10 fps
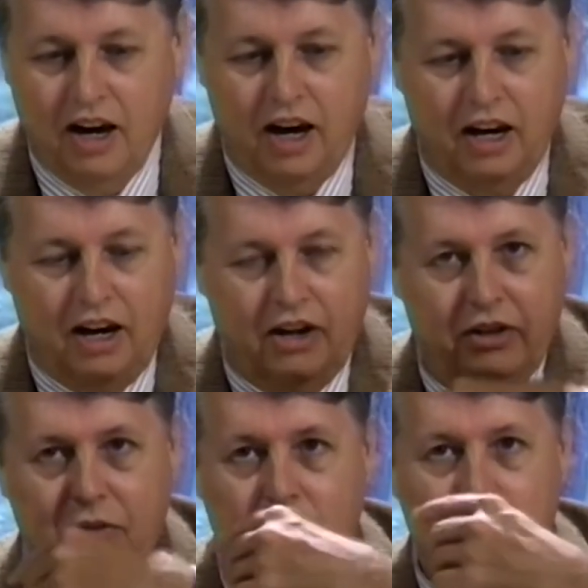And out
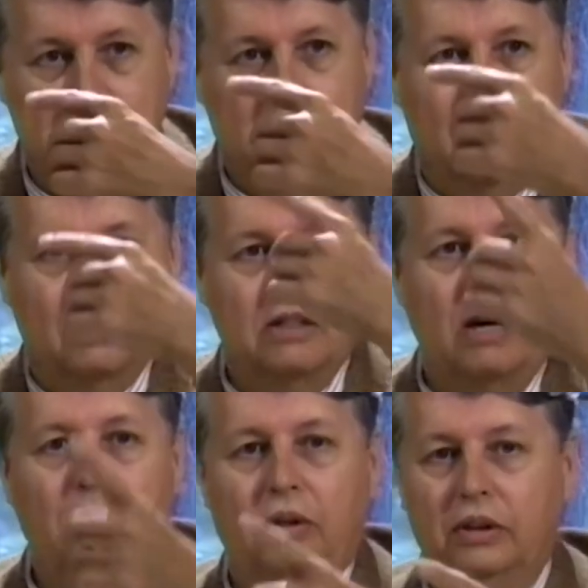of the rucksack
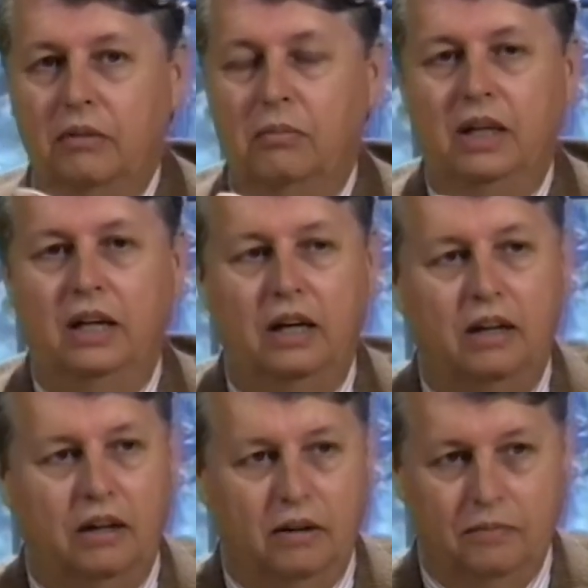tumbled in
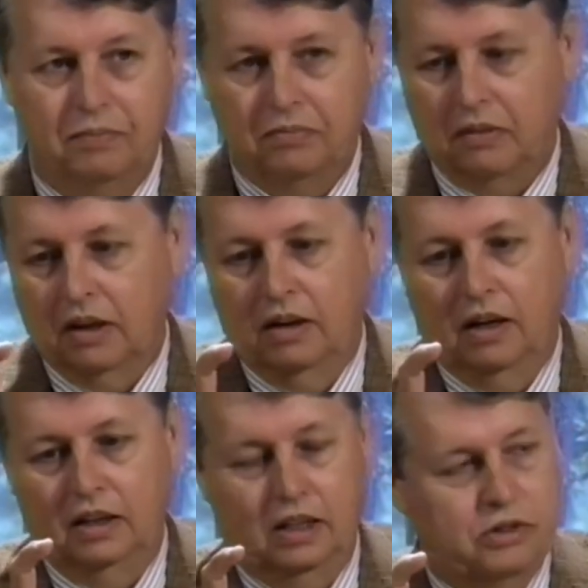midair
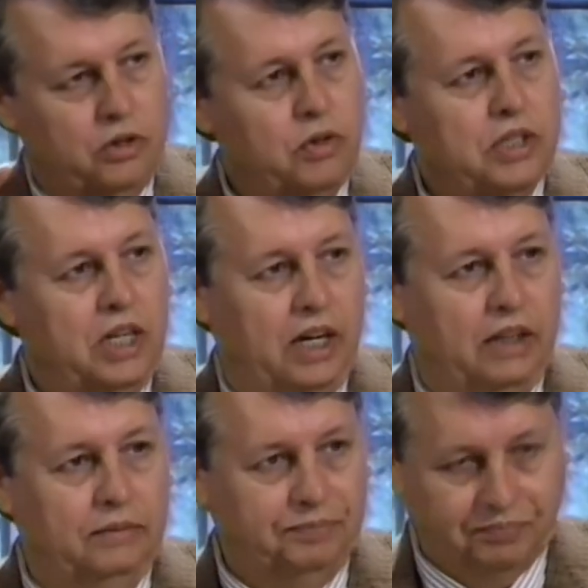a little juice can.